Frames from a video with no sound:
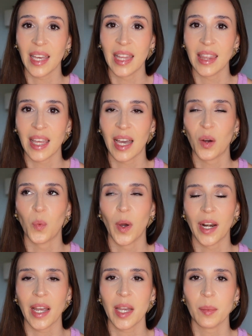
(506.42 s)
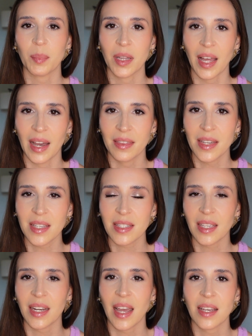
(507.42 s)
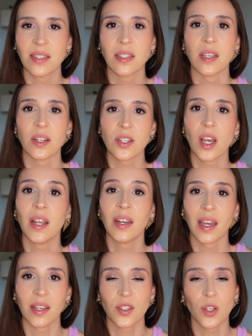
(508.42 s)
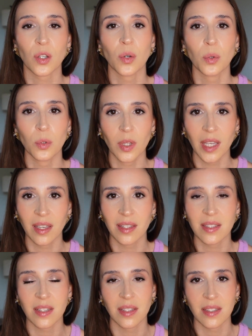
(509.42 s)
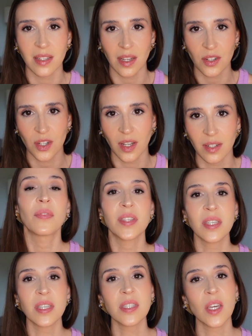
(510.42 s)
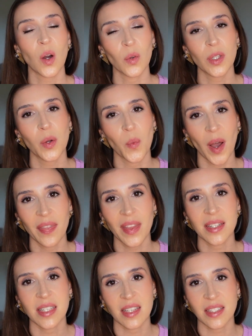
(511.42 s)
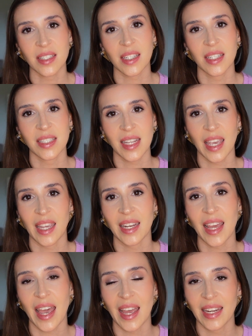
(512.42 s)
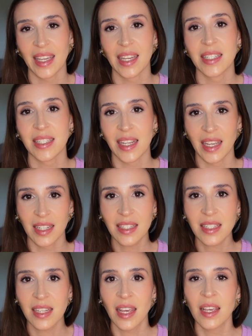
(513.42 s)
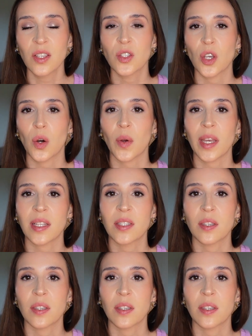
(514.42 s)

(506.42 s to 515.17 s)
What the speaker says: in that when I apply this, it has such a nice cooling sensation. This is the only one that doesn't contain any tint. So it's